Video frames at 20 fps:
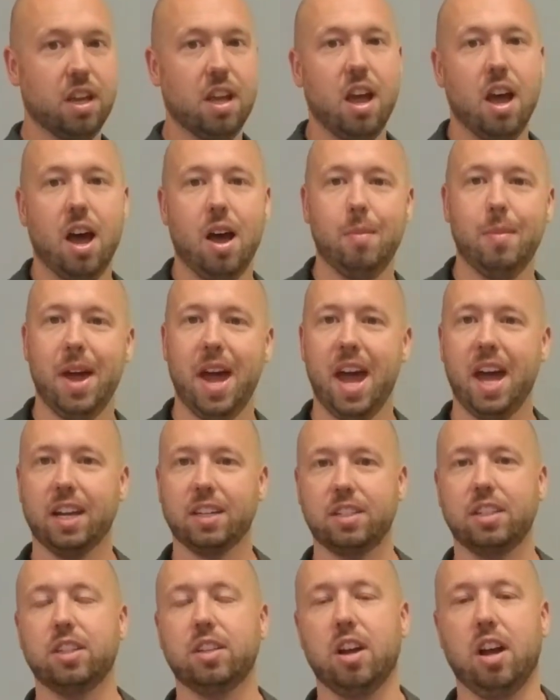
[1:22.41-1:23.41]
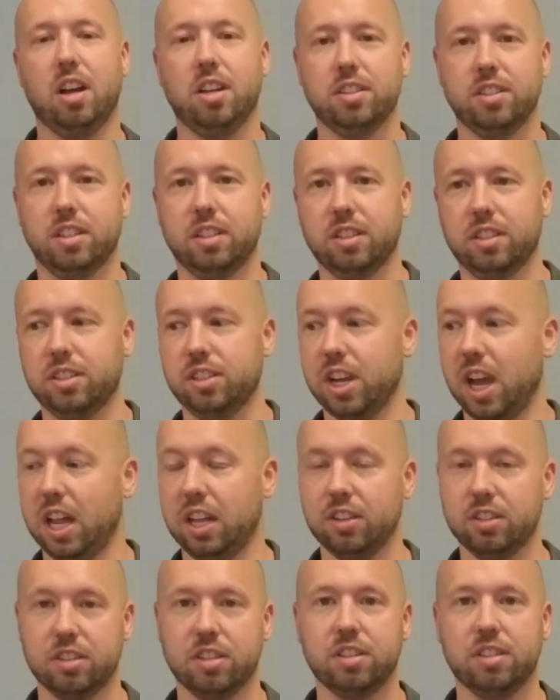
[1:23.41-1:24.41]
actually causing
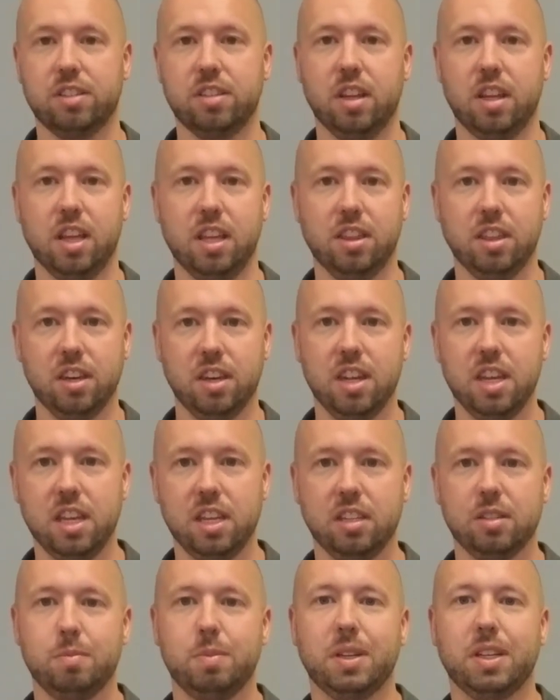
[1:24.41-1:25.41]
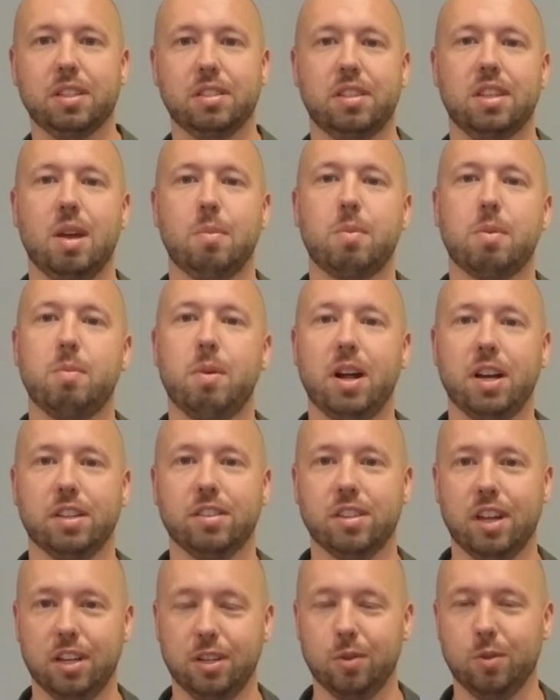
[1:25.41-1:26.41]
challenges in the knees because the upper body is
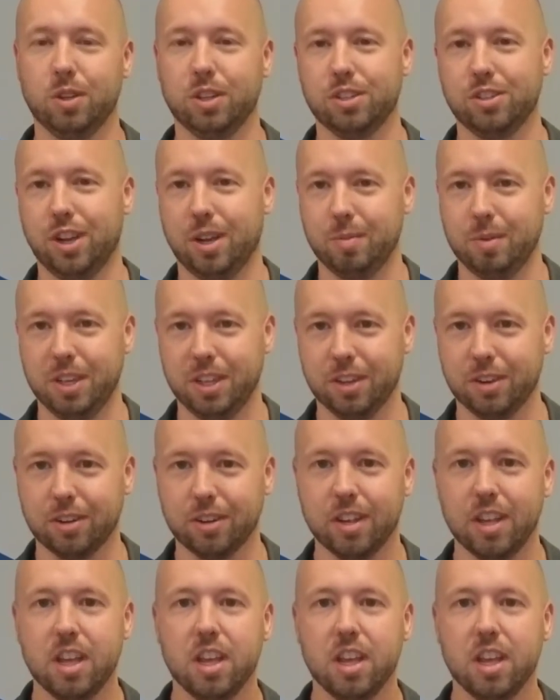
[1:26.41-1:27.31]
not doing its job either.